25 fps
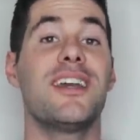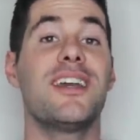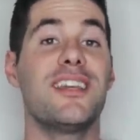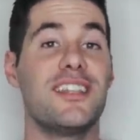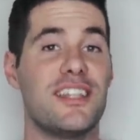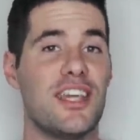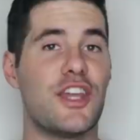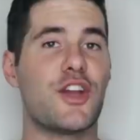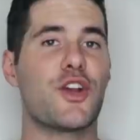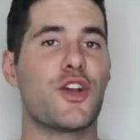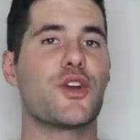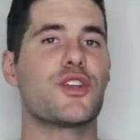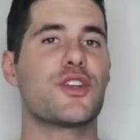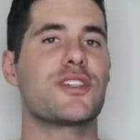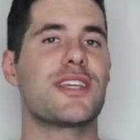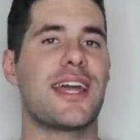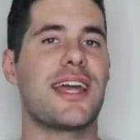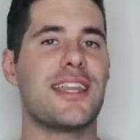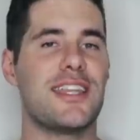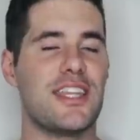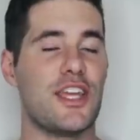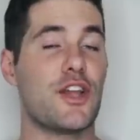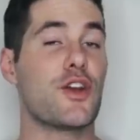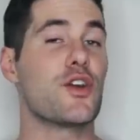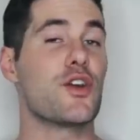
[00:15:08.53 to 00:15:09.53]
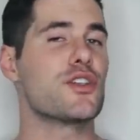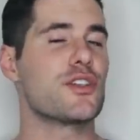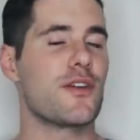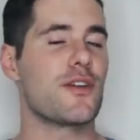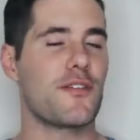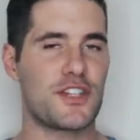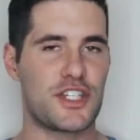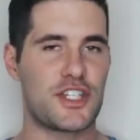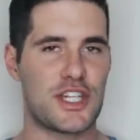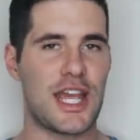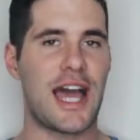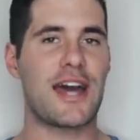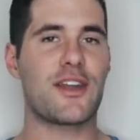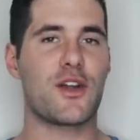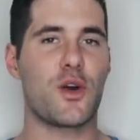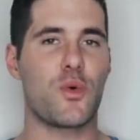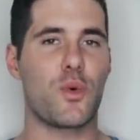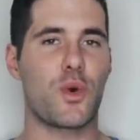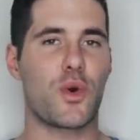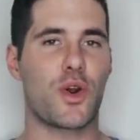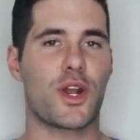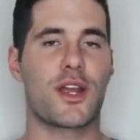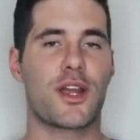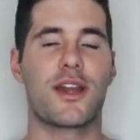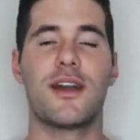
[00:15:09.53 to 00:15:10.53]
years and years of shadow
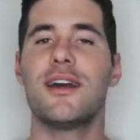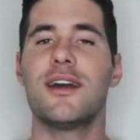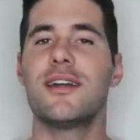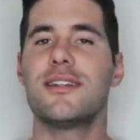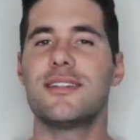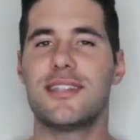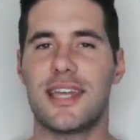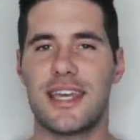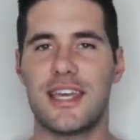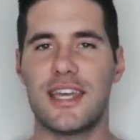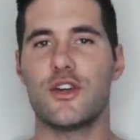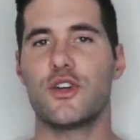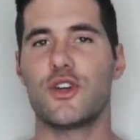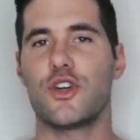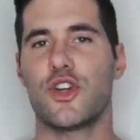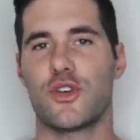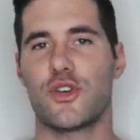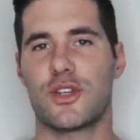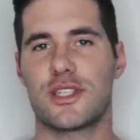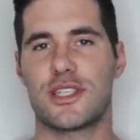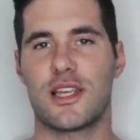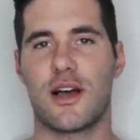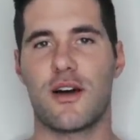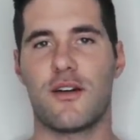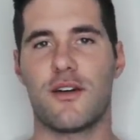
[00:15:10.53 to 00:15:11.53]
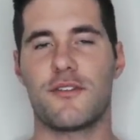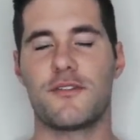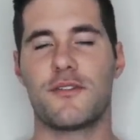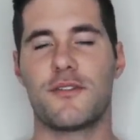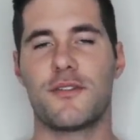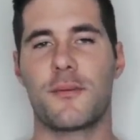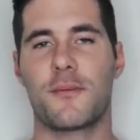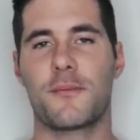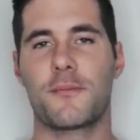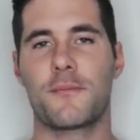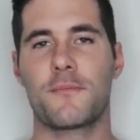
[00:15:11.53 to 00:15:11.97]
work to heal yourself.